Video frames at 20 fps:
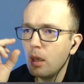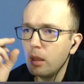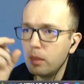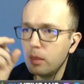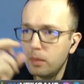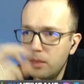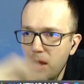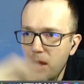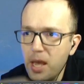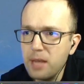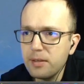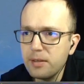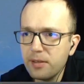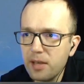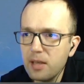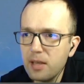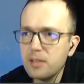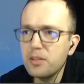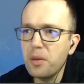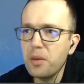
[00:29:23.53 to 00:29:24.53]
This
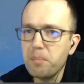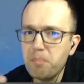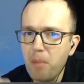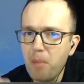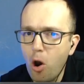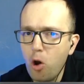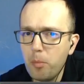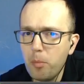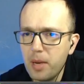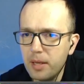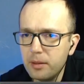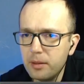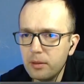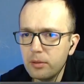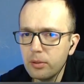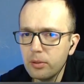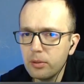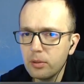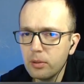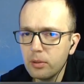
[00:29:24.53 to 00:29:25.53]
is the
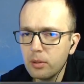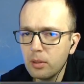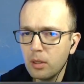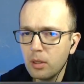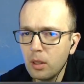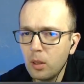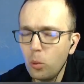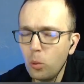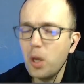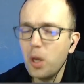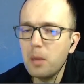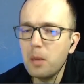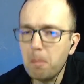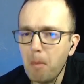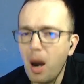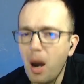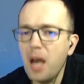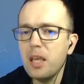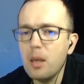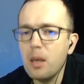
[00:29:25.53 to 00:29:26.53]
moment when
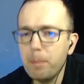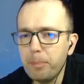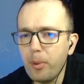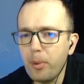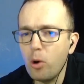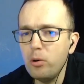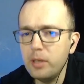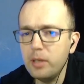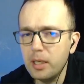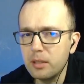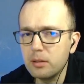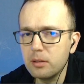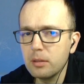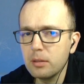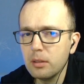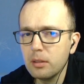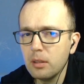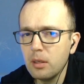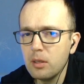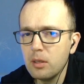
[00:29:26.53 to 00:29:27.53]
my
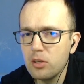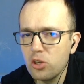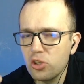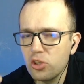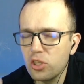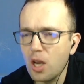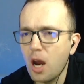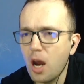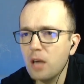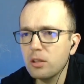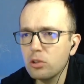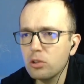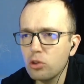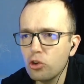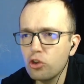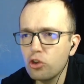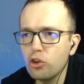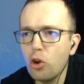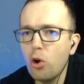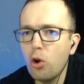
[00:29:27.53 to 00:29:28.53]
opponent started to
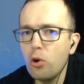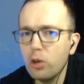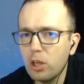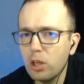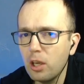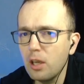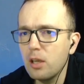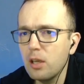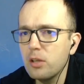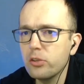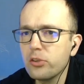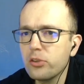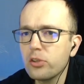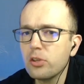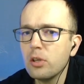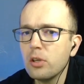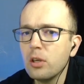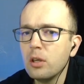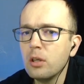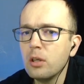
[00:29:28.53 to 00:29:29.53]
show his